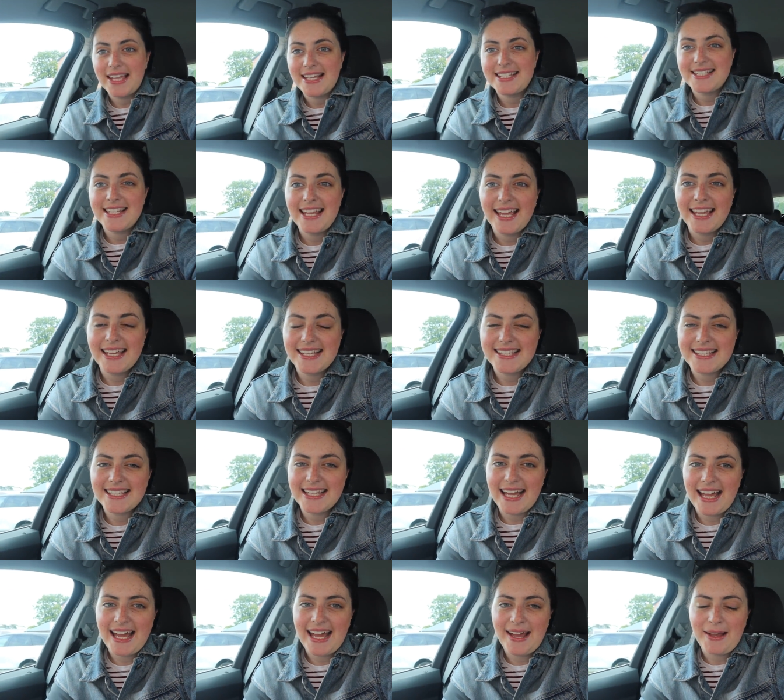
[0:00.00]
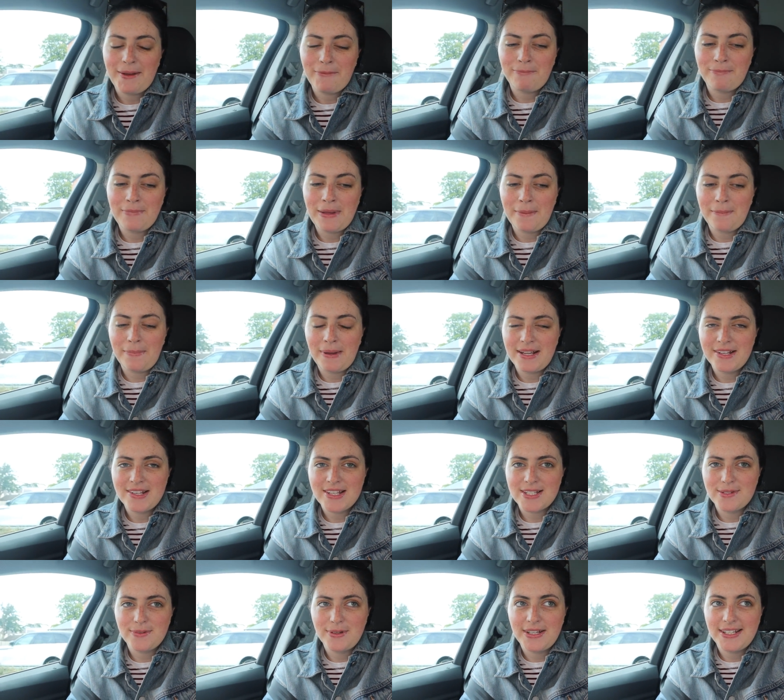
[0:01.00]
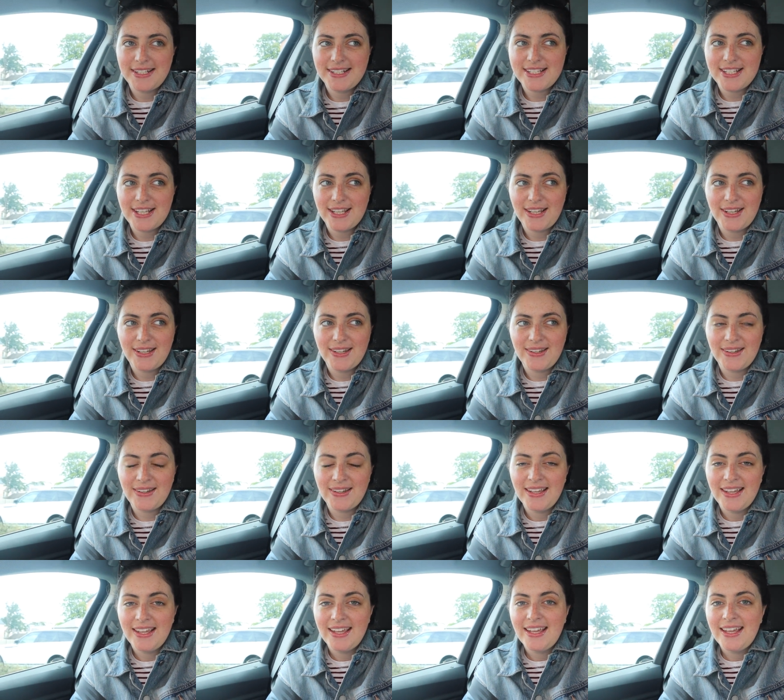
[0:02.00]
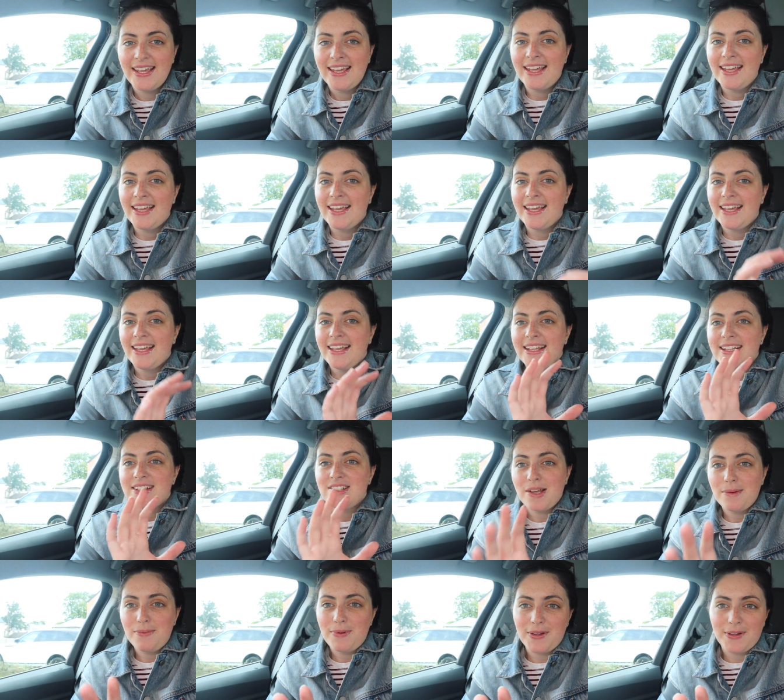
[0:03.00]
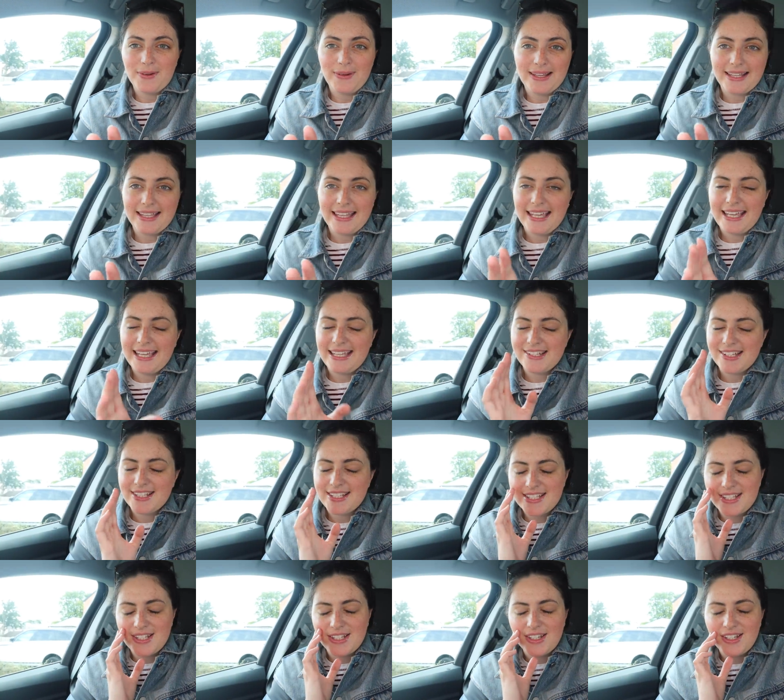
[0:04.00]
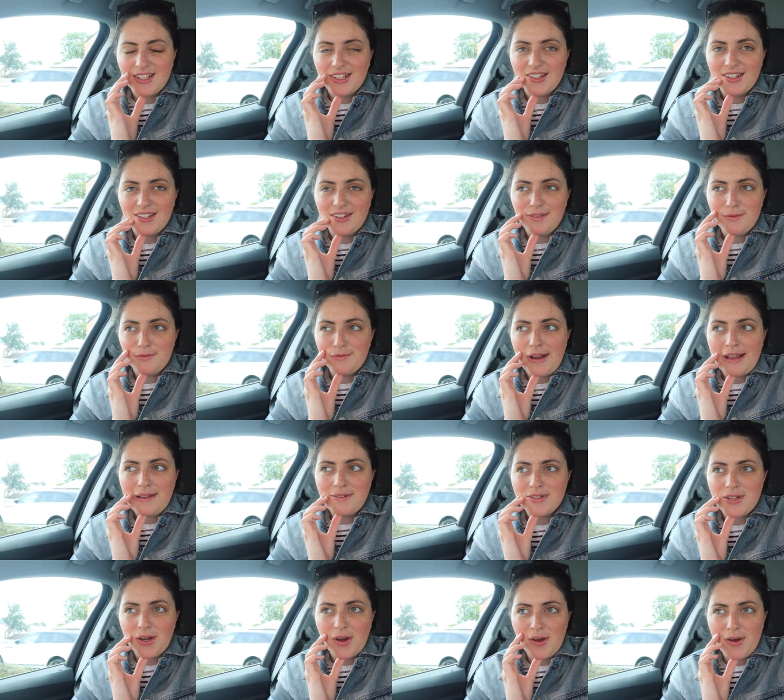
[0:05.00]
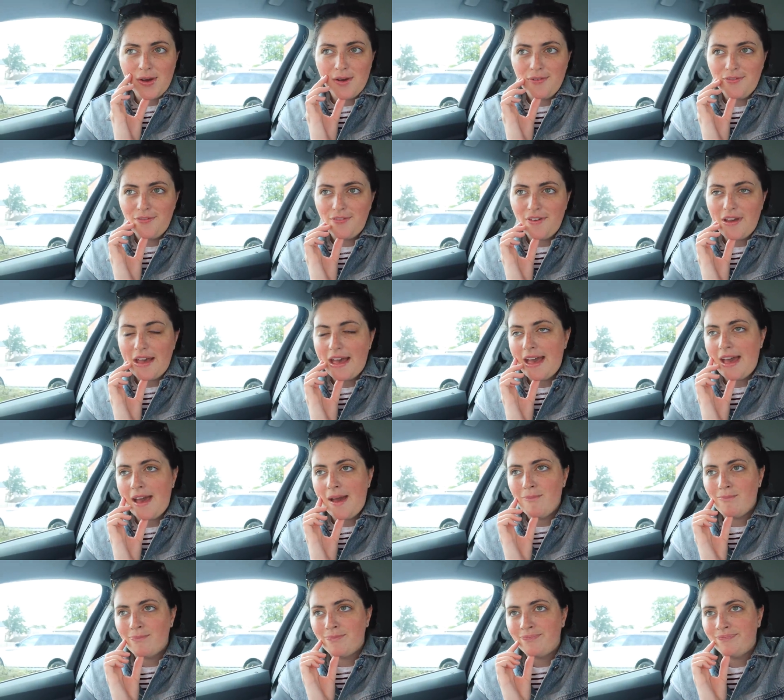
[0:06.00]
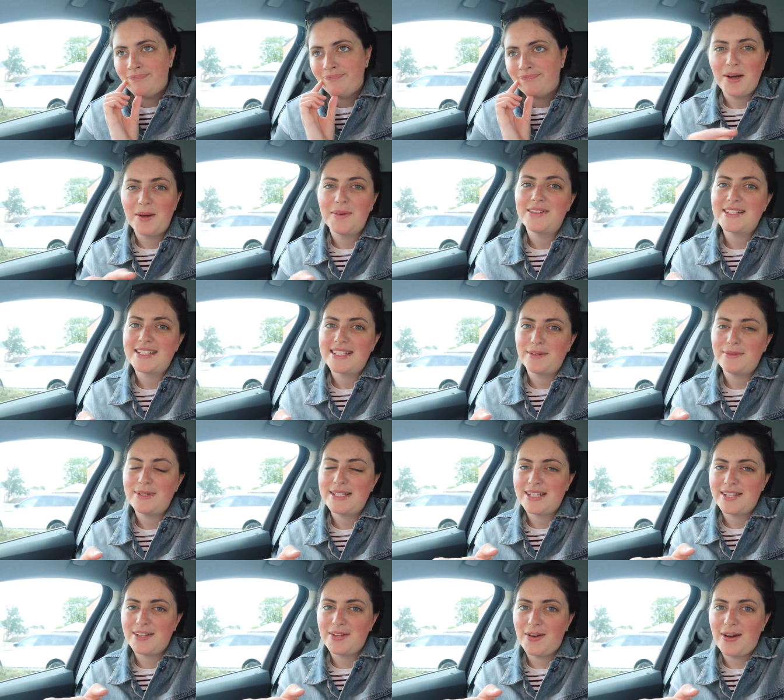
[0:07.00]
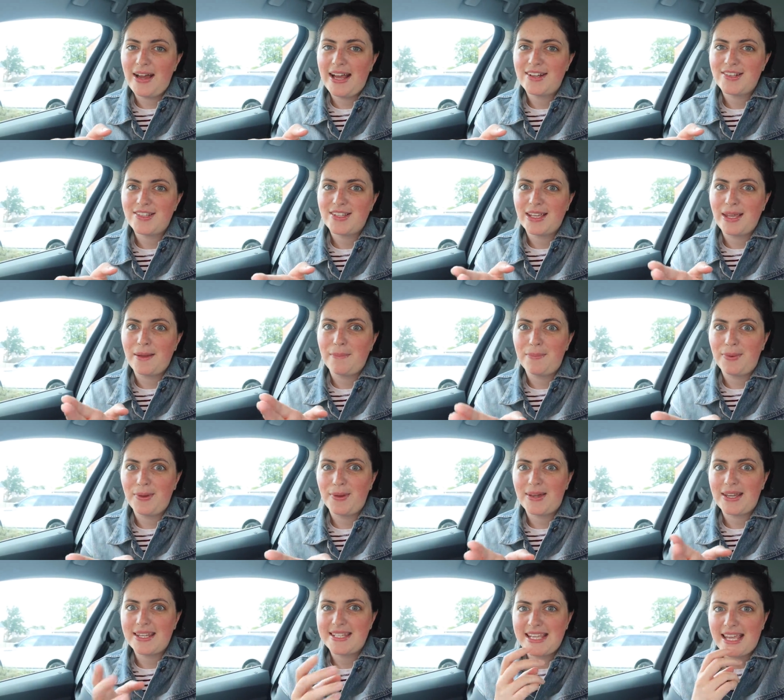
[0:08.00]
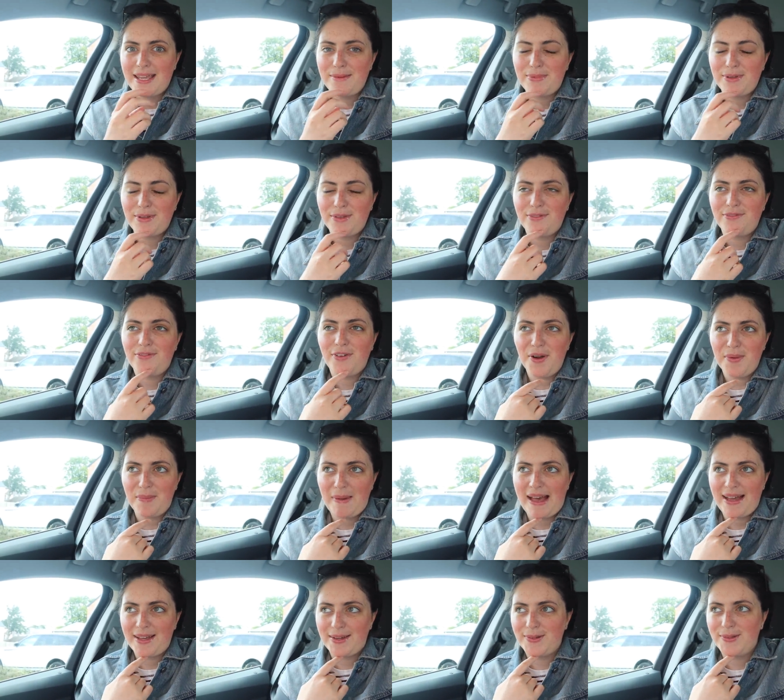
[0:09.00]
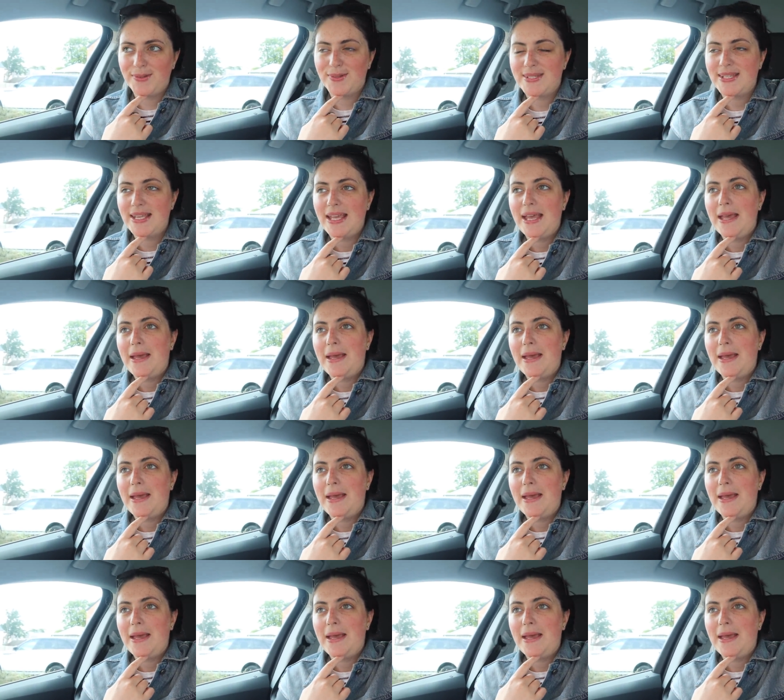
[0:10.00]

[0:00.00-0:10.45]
last night um, but I just wanted to jump on quickly just to round it off. Um, obviously we did not actually book a table for Pacos